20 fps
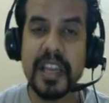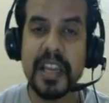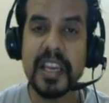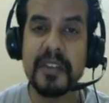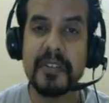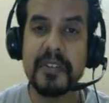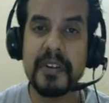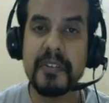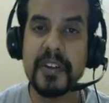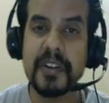
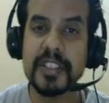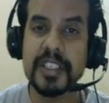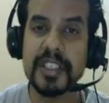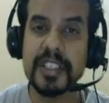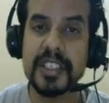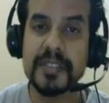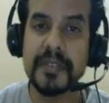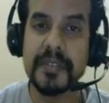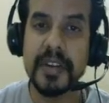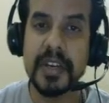Thank you for
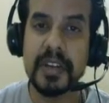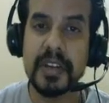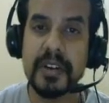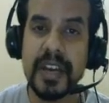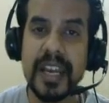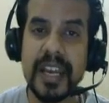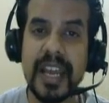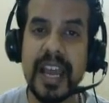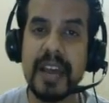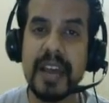watching this
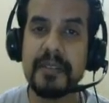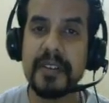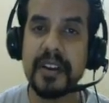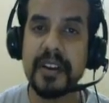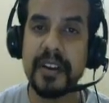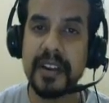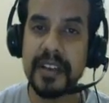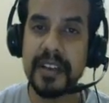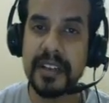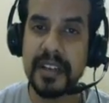video, and
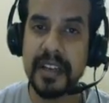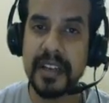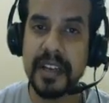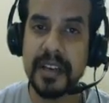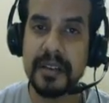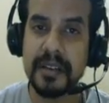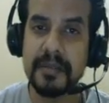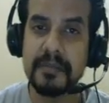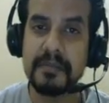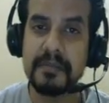have a great day
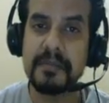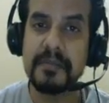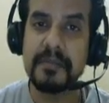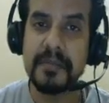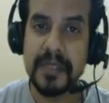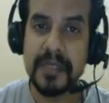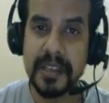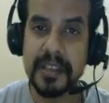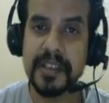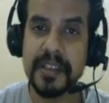ahead.
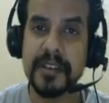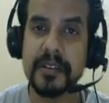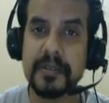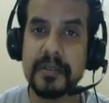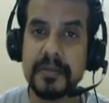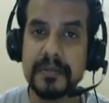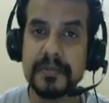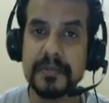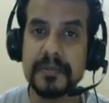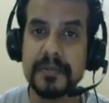Thank
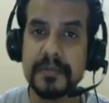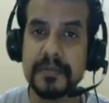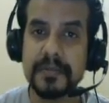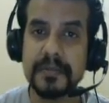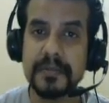you.